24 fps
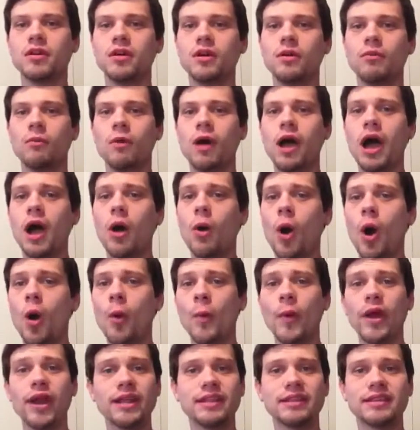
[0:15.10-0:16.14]
Well, I
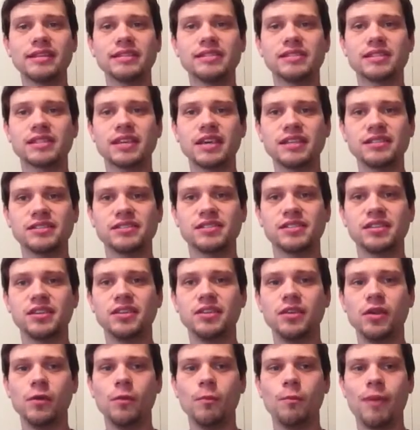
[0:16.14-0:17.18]
want to discuss to
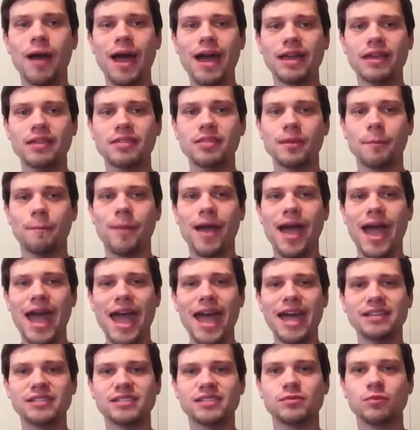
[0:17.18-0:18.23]
you back in the
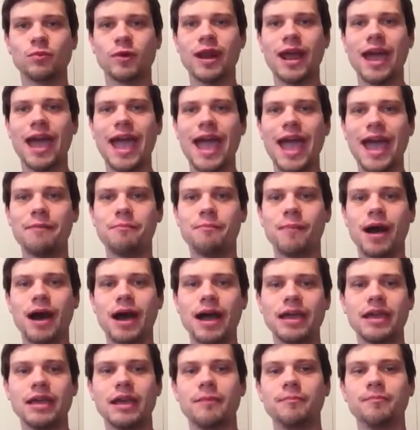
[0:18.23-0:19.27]
past when I had
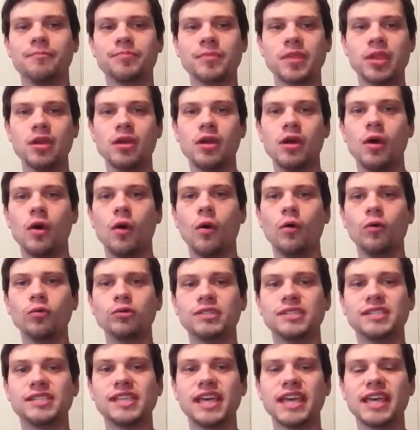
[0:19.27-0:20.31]
my old
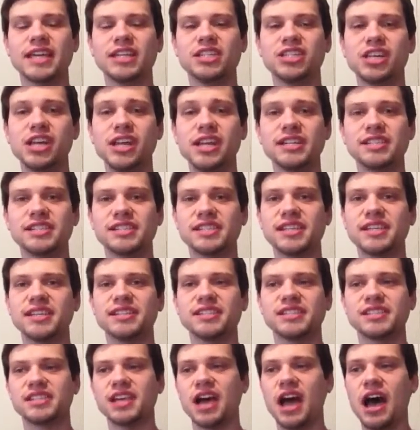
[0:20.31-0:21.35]
Sega
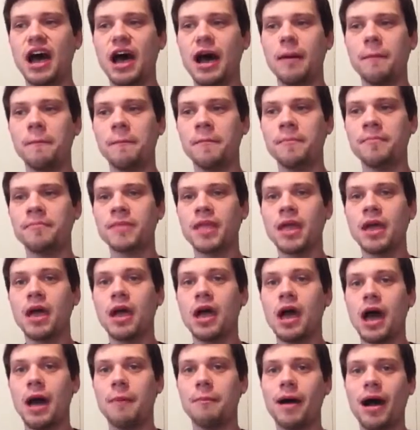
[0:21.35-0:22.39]
Genesis
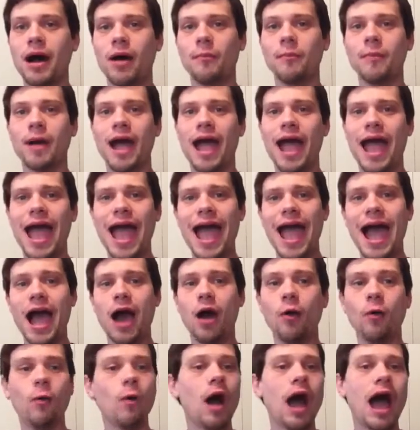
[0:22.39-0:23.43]
about
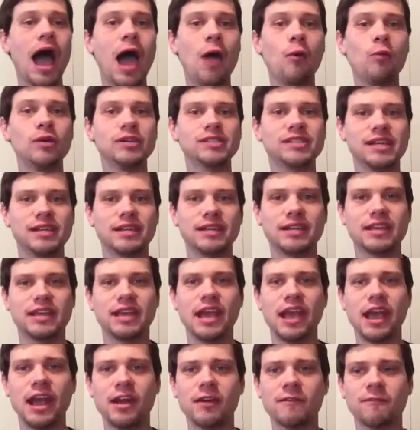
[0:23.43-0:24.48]
how I wasn't
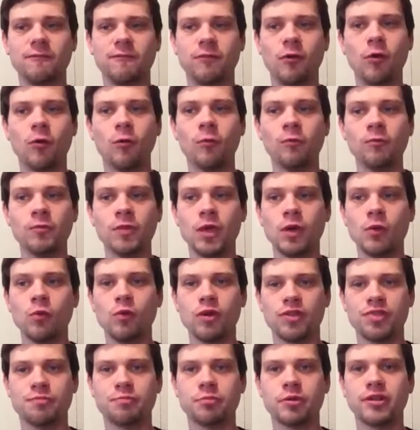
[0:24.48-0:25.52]
careful
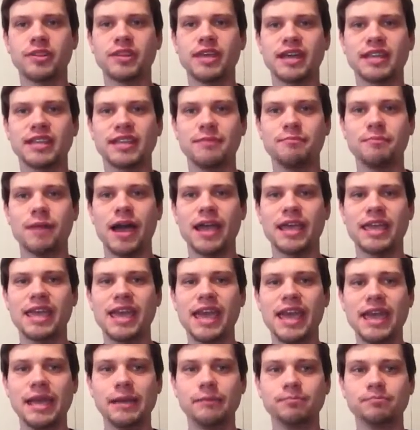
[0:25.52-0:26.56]
with protecting my
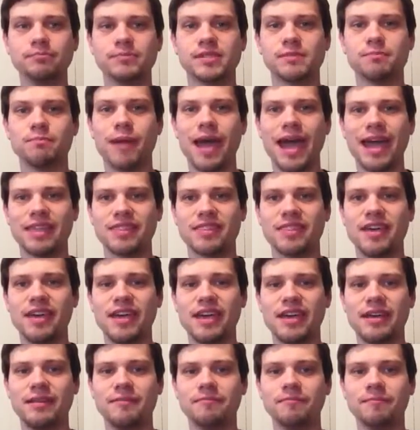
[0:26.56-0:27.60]
games back
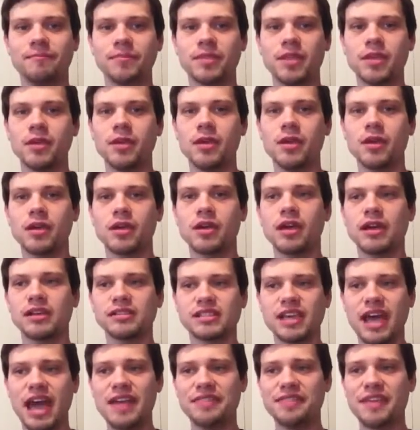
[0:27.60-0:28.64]
then. Because
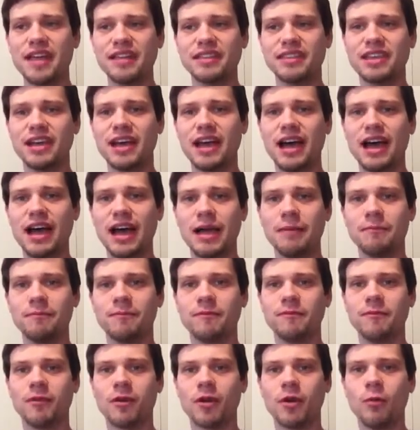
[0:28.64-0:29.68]
at that time,
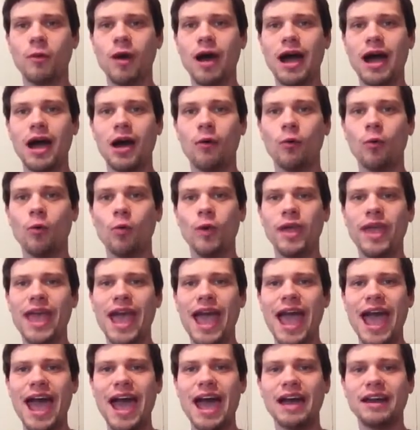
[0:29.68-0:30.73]
for a while, we
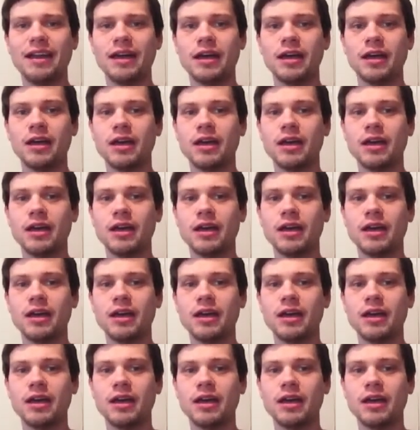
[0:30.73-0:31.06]
had